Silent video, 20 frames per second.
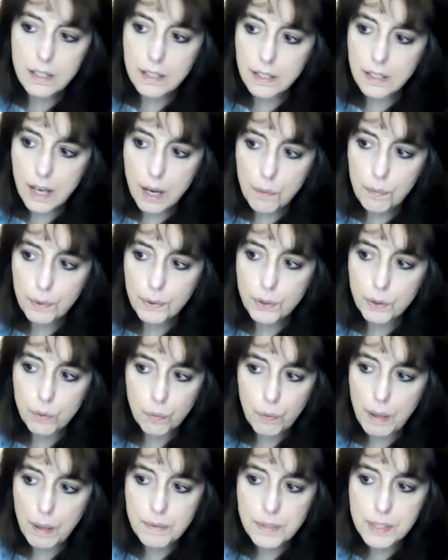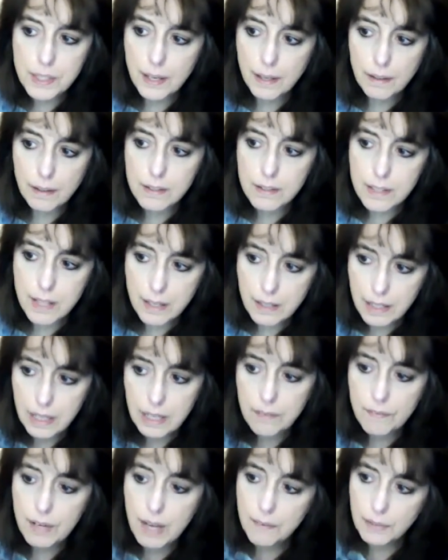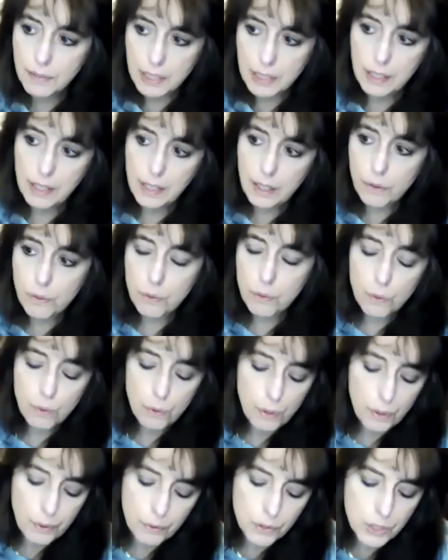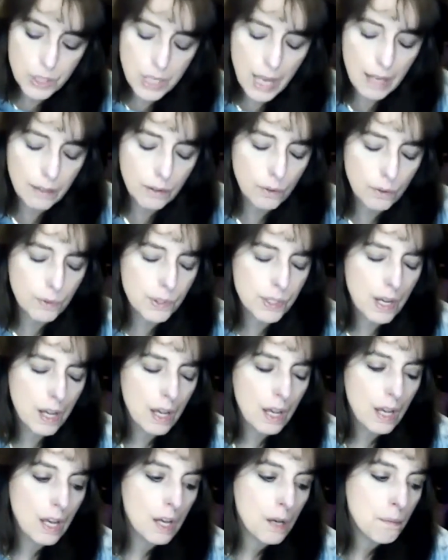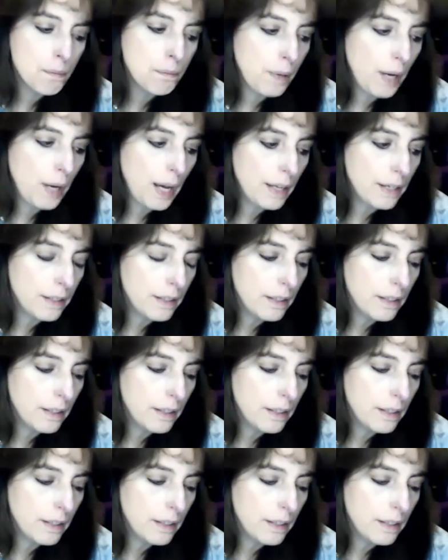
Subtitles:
help with their website because they didn't even have a click through to their channels. But